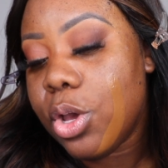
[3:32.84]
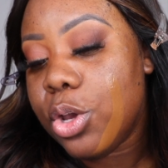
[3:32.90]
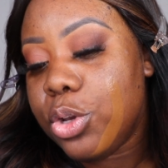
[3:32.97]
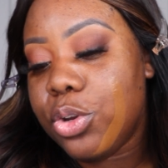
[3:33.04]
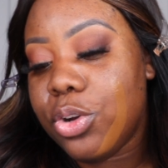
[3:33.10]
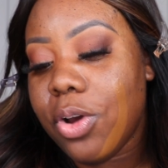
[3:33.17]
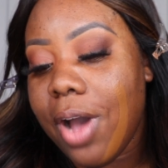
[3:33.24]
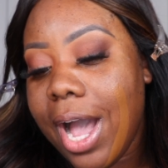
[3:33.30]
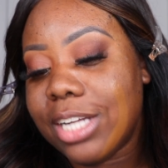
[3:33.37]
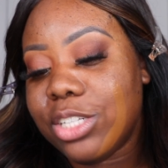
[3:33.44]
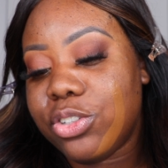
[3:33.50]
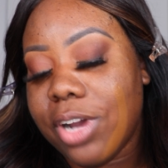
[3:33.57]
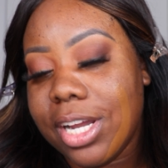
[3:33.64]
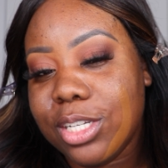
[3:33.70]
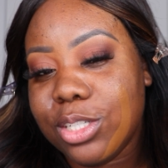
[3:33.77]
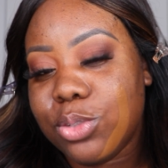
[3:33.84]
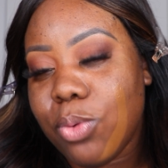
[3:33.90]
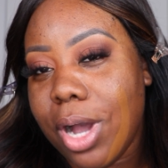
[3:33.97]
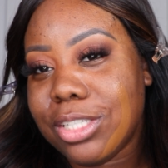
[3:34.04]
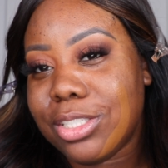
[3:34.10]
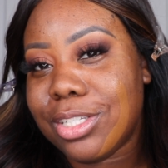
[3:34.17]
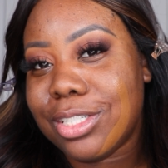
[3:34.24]
you know, I tried to
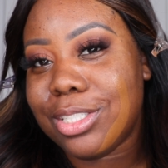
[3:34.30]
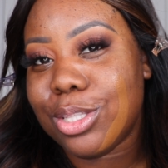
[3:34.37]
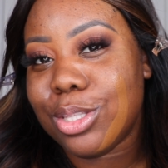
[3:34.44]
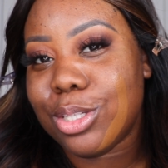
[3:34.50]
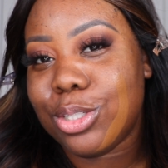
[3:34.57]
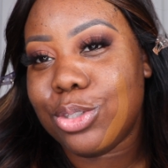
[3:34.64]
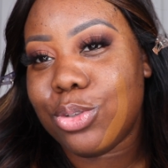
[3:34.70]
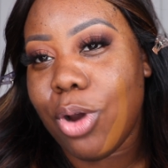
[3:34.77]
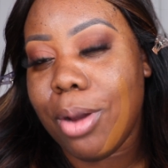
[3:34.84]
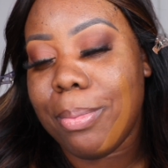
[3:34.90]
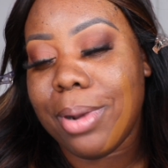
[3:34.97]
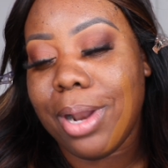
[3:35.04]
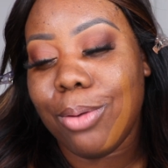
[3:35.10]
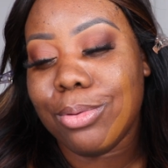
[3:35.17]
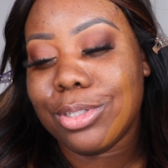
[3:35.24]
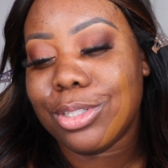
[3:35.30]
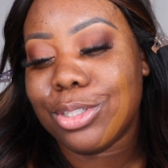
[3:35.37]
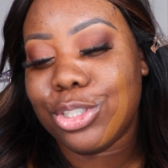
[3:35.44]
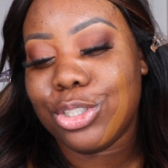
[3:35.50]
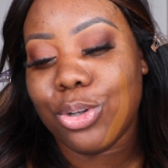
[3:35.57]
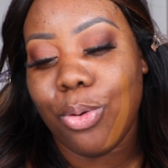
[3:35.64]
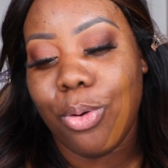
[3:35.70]
swatch this in the store, but I wasn't
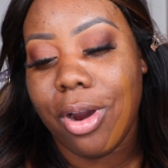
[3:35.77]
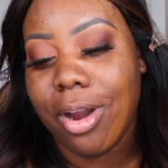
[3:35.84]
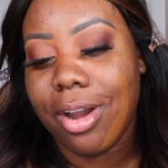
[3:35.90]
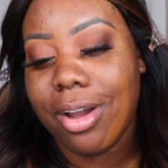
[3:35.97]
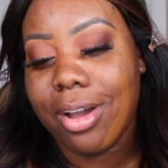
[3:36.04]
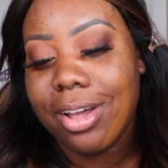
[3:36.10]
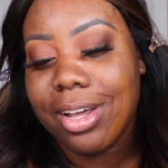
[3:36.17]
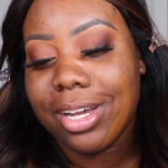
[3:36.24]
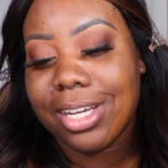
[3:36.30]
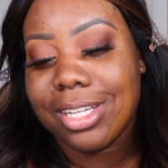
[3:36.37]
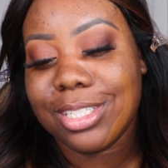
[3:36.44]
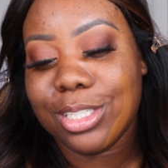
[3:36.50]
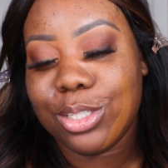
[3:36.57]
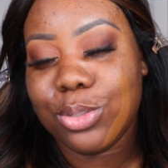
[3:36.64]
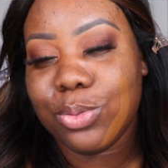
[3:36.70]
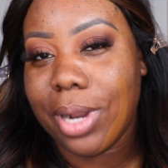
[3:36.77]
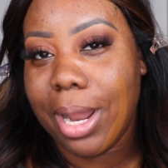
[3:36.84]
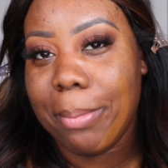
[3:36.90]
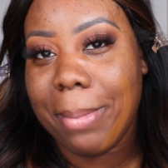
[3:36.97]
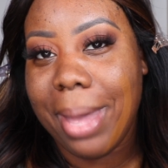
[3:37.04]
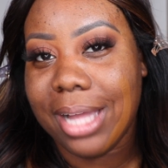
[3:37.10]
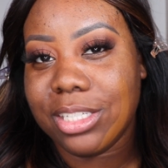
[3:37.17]
sure, because this is what
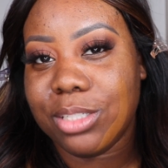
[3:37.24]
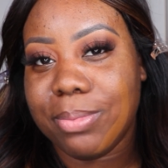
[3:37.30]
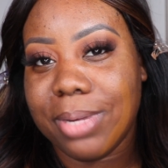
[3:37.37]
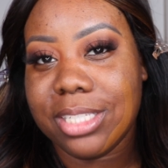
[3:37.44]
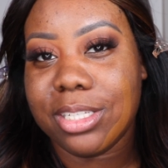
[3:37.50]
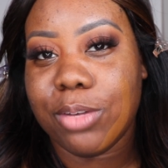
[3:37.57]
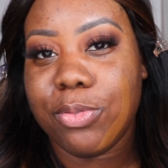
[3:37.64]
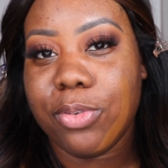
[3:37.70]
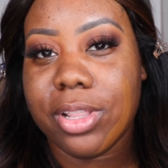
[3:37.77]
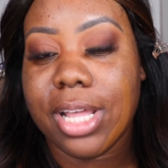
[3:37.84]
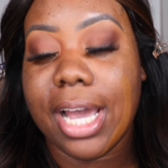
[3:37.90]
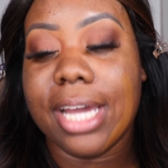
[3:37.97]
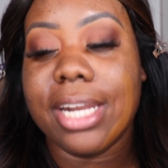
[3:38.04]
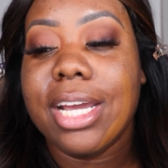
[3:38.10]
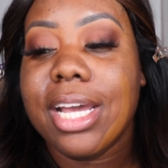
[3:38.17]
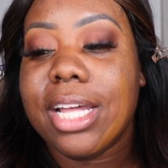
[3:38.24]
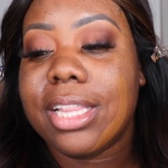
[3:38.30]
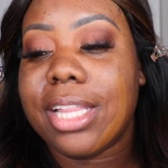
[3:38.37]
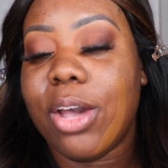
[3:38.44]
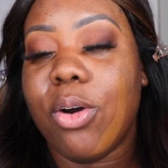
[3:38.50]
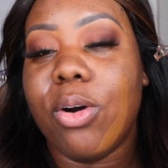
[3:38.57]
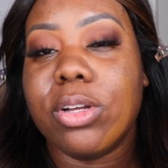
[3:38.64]
I matched myself online.
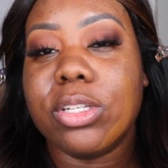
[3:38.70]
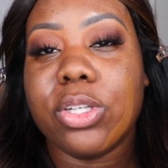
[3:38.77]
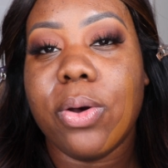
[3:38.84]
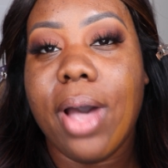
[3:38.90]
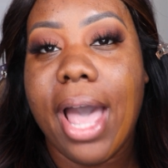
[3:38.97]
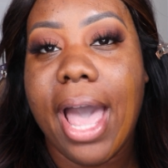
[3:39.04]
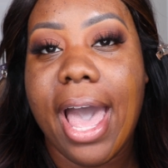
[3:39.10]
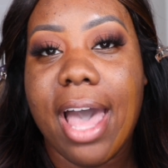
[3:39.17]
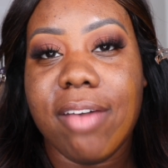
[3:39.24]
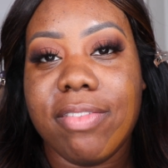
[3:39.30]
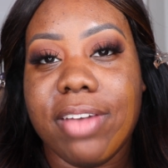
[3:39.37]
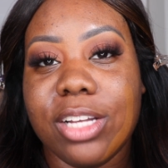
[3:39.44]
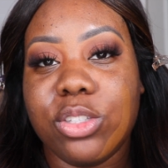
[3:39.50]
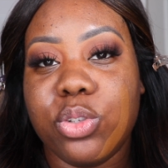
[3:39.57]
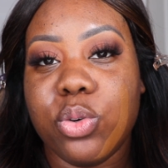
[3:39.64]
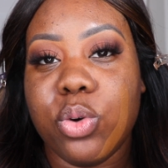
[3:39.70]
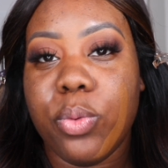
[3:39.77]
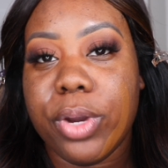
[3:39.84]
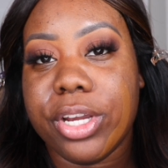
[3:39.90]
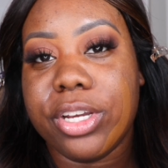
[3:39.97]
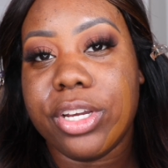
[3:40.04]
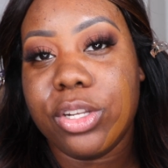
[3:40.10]
They also have a tool
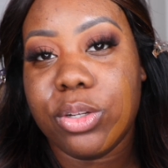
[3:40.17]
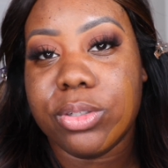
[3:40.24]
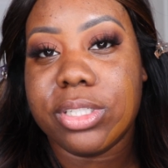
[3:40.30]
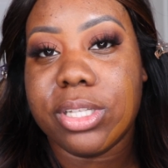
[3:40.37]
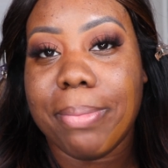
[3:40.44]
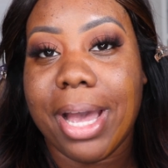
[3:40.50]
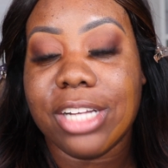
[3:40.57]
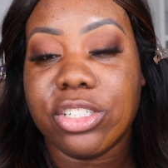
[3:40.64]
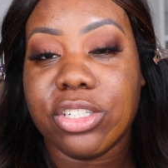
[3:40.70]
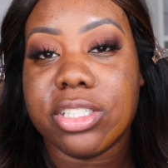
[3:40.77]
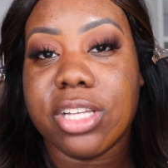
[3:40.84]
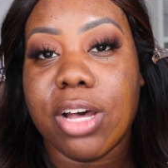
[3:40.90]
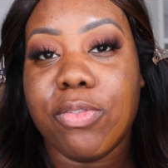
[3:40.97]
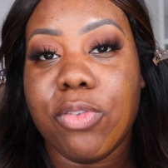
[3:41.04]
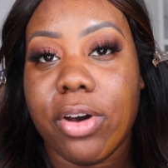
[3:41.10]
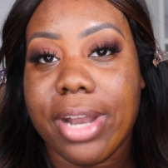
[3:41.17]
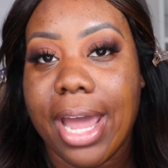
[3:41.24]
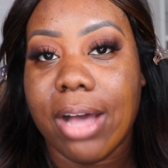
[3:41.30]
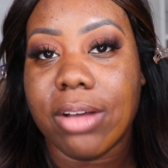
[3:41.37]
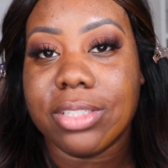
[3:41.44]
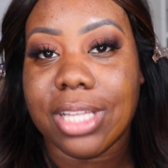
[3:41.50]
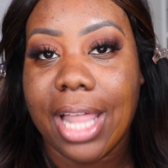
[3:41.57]
where you can use to match yourself on
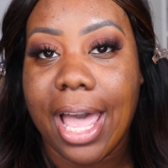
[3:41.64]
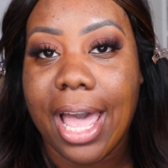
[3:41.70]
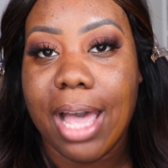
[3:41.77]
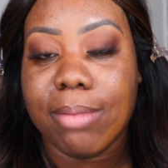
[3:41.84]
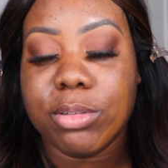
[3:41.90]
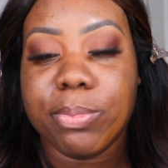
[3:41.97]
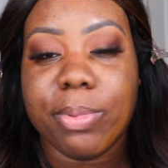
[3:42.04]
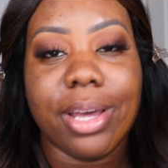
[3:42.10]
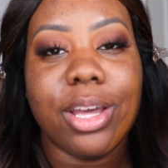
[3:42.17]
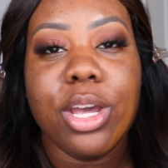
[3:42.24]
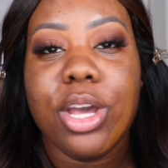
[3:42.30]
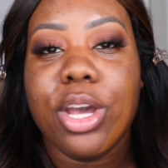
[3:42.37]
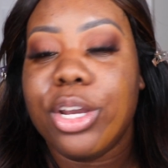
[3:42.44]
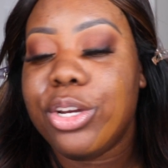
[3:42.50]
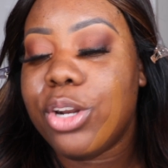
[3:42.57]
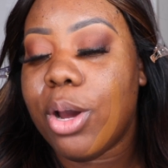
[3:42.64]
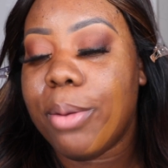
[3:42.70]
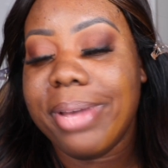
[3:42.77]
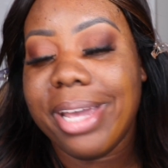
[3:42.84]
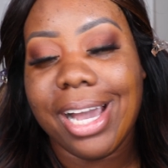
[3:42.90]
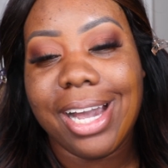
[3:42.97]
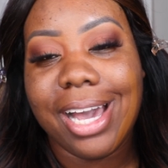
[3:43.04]
Haus, but you know
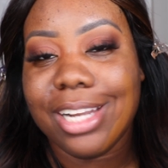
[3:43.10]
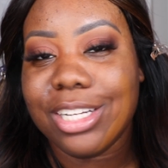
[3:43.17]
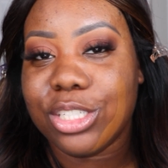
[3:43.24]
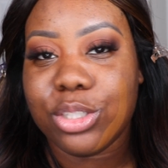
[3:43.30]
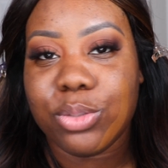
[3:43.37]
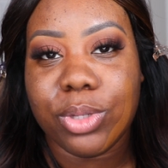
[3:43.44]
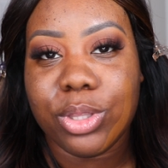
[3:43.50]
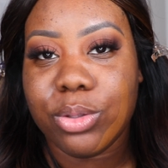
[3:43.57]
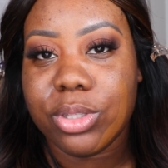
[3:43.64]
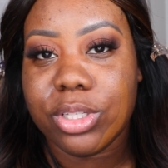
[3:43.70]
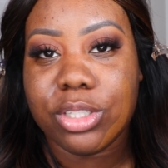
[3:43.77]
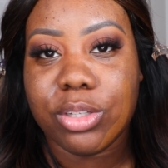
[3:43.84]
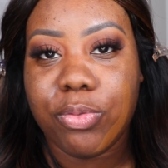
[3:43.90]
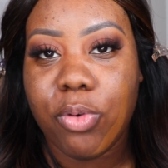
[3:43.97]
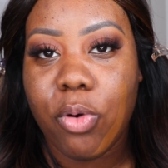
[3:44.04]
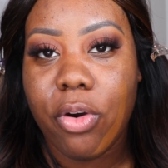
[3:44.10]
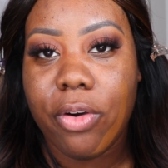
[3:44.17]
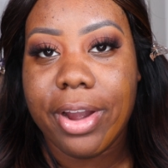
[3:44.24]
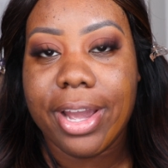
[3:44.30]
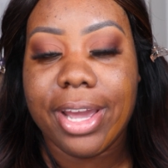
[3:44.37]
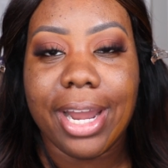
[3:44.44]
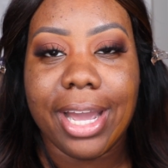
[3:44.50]
me, I kind of just went through the
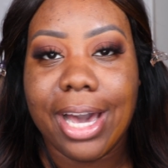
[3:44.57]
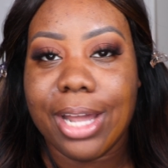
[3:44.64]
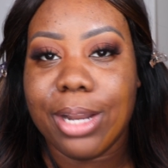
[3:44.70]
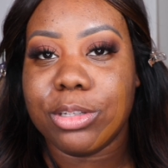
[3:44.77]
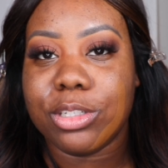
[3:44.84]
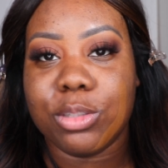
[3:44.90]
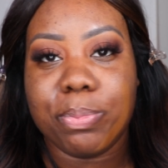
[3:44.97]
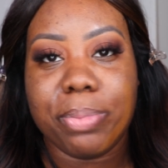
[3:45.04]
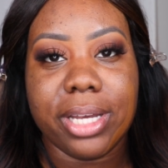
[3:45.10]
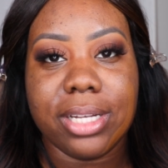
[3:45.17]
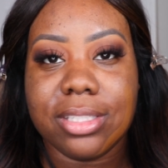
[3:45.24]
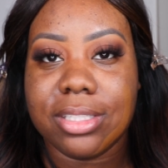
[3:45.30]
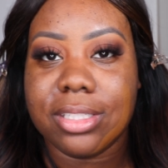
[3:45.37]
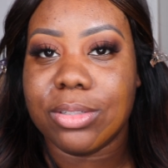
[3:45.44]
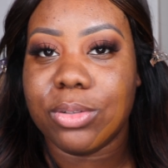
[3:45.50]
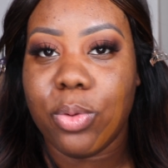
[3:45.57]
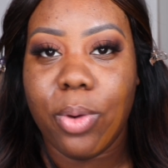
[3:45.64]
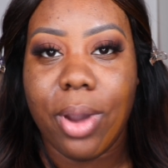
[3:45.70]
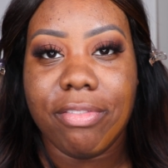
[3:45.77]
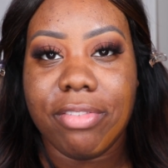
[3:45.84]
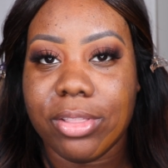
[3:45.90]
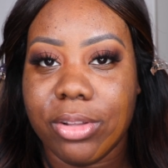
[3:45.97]
Sephora and I kind of just picked
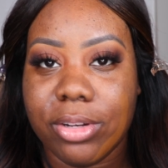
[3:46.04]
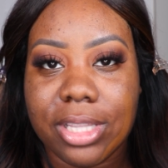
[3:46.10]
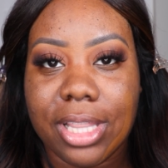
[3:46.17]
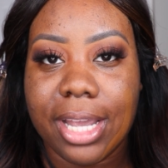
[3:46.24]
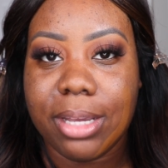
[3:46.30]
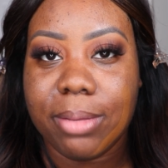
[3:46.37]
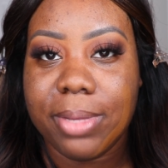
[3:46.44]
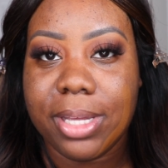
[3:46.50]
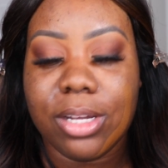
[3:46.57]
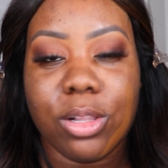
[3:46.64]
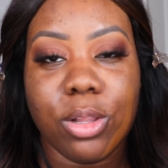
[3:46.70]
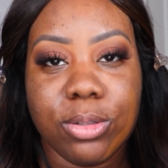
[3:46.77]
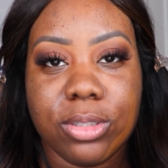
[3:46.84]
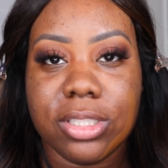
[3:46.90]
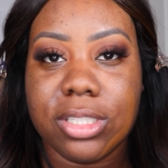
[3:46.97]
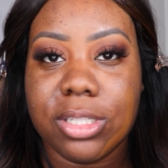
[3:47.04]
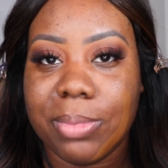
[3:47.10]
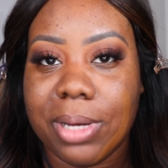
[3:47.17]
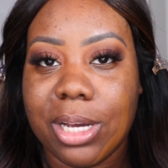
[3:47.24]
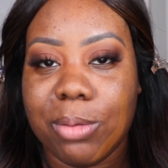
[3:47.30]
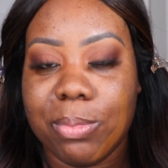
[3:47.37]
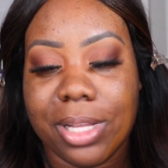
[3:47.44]
whoever looked like me, closest to
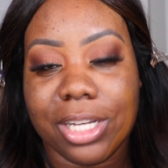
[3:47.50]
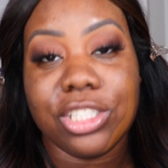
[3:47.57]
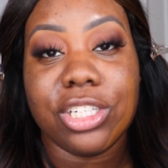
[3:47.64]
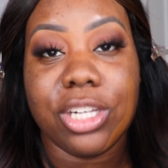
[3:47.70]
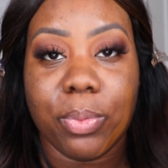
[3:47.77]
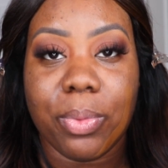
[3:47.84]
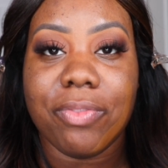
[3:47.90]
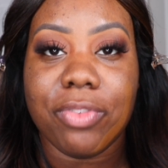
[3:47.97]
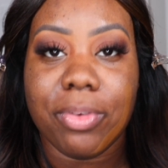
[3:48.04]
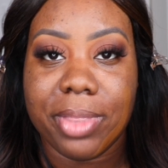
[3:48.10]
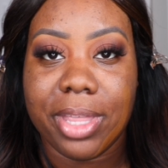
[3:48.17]
my complexion, and went from